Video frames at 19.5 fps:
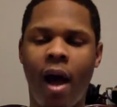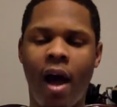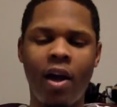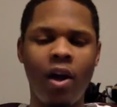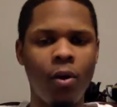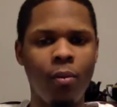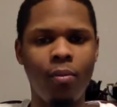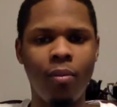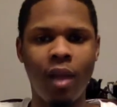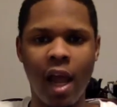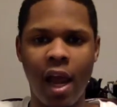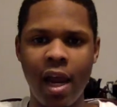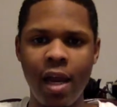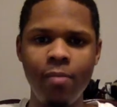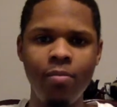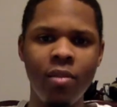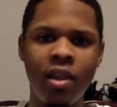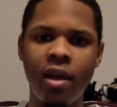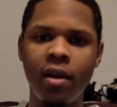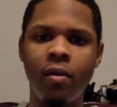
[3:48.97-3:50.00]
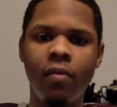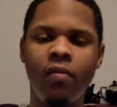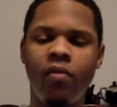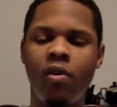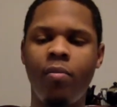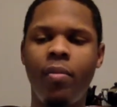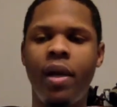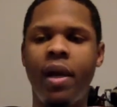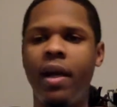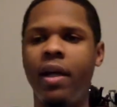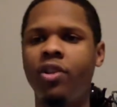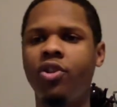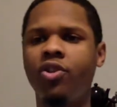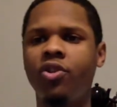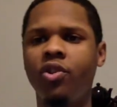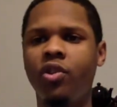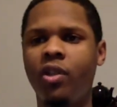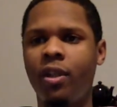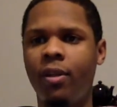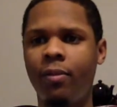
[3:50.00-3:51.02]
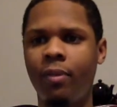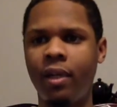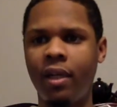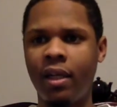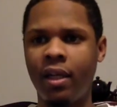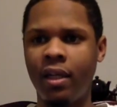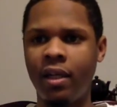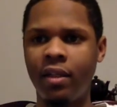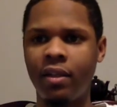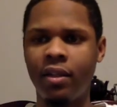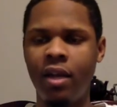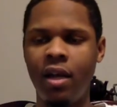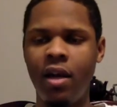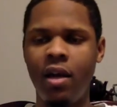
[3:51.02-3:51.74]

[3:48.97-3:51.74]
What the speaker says: I don't blame them for being interested because